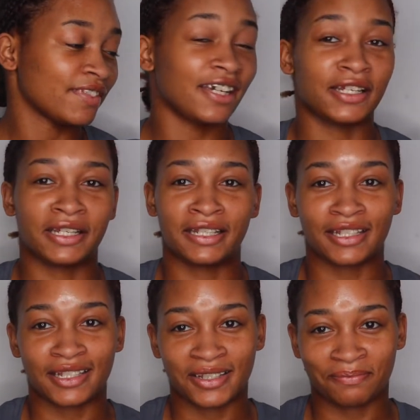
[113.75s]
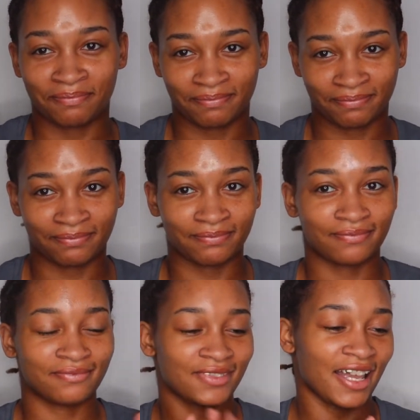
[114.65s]
because
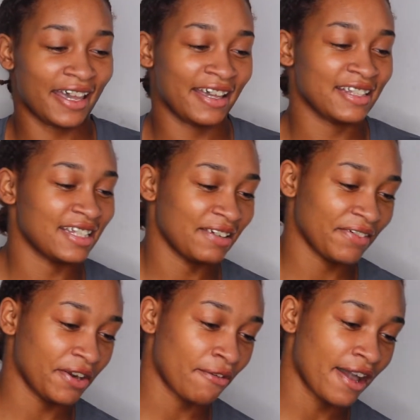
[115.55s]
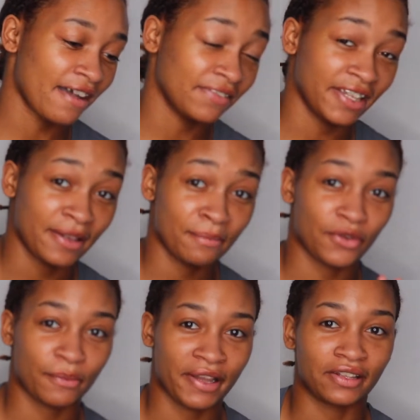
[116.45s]
I can't see if I don't have them
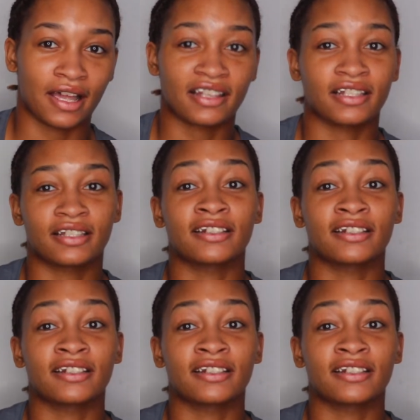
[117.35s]
or my glasses.